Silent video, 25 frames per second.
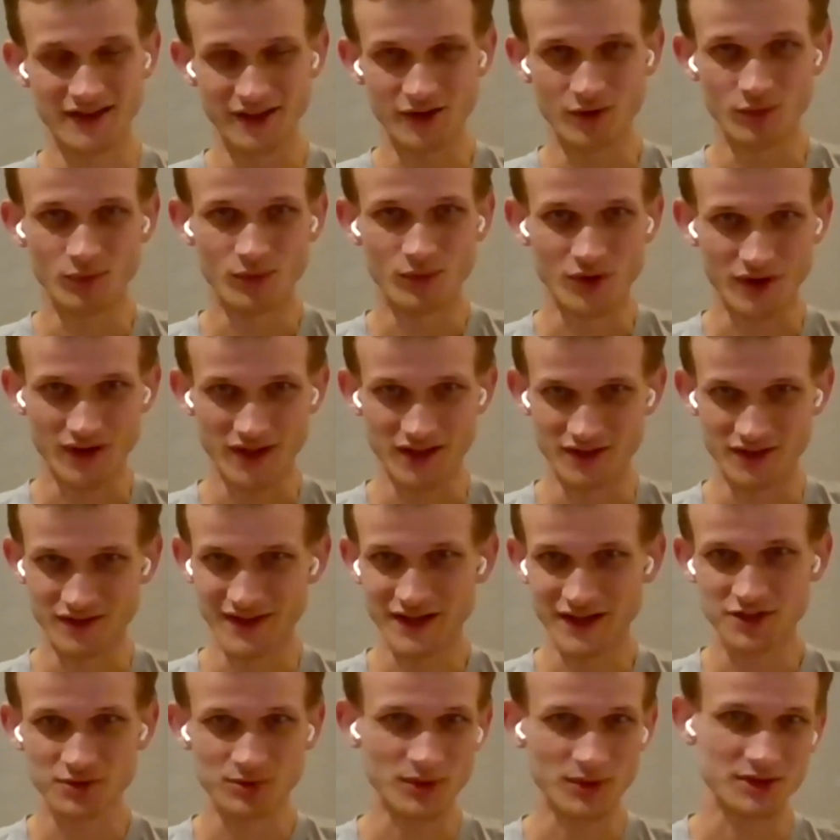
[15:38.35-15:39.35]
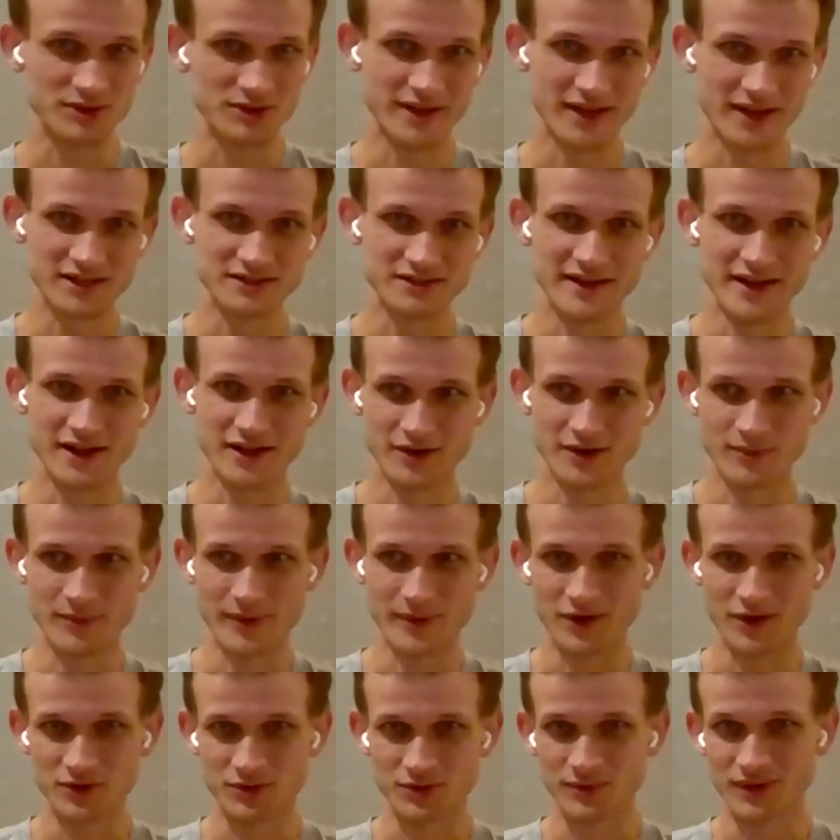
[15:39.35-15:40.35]
work and twiddling
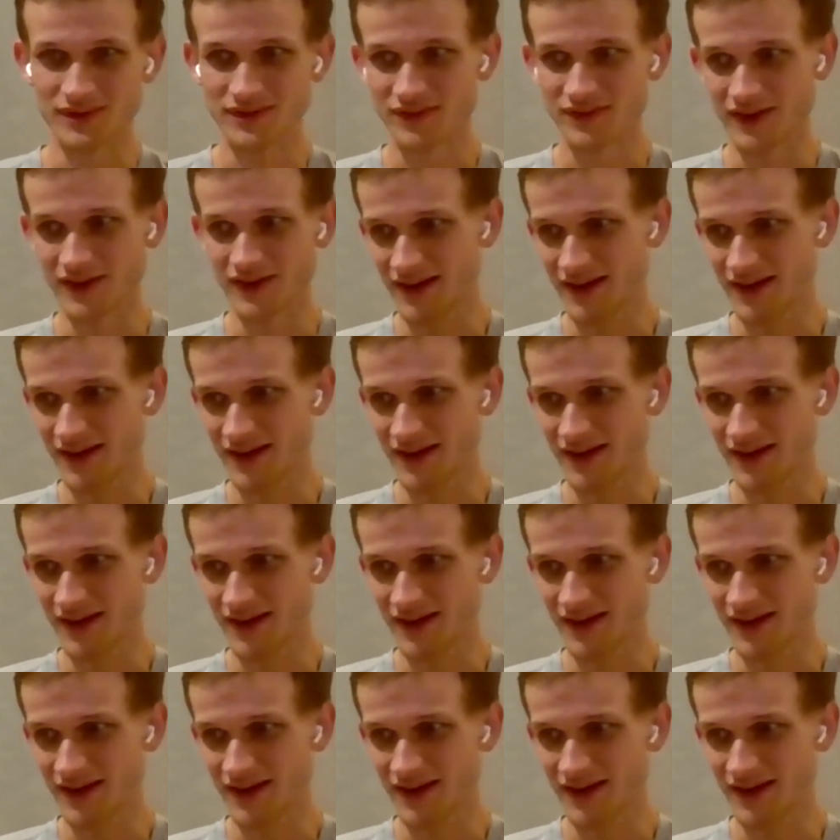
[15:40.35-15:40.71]
around with